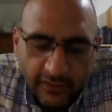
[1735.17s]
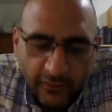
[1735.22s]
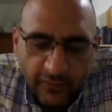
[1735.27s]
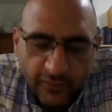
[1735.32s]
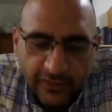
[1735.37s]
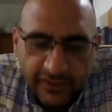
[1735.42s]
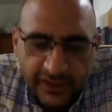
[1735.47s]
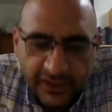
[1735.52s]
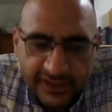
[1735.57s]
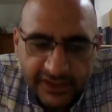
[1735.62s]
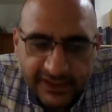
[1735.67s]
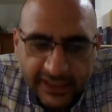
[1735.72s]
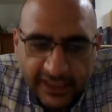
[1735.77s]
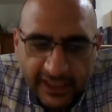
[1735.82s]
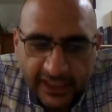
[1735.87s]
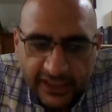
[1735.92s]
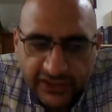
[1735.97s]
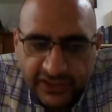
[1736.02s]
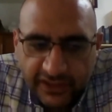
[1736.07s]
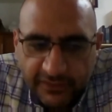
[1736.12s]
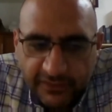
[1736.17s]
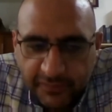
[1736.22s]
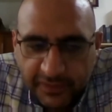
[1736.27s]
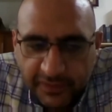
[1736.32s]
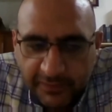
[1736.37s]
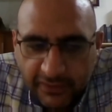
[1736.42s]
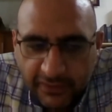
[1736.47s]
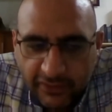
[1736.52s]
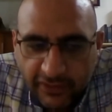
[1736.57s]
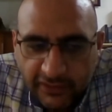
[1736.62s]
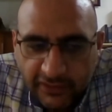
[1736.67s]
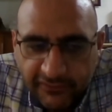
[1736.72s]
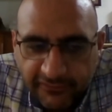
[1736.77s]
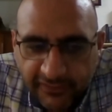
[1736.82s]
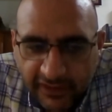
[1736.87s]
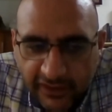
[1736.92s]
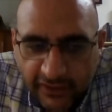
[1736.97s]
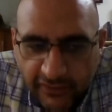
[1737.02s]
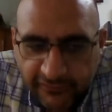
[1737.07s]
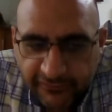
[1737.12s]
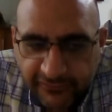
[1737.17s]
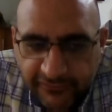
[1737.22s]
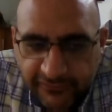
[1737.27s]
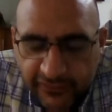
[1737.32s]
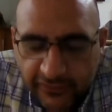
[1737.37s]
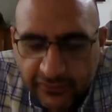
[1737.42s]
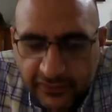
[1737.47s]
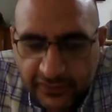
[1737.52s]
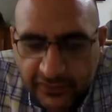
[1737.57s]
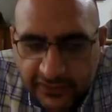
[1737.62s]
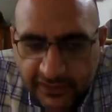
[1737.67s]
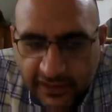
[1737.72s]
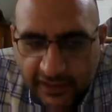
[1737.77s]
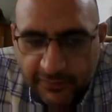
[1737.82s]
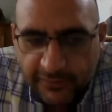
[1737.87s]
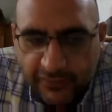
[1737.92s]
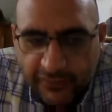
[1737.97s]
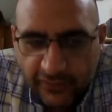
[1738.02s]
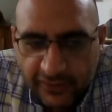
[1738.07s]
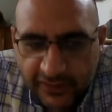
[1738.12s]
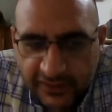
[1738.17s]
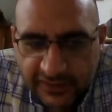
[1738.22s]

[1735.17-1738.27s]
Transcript: With this election, people got very confused abroad,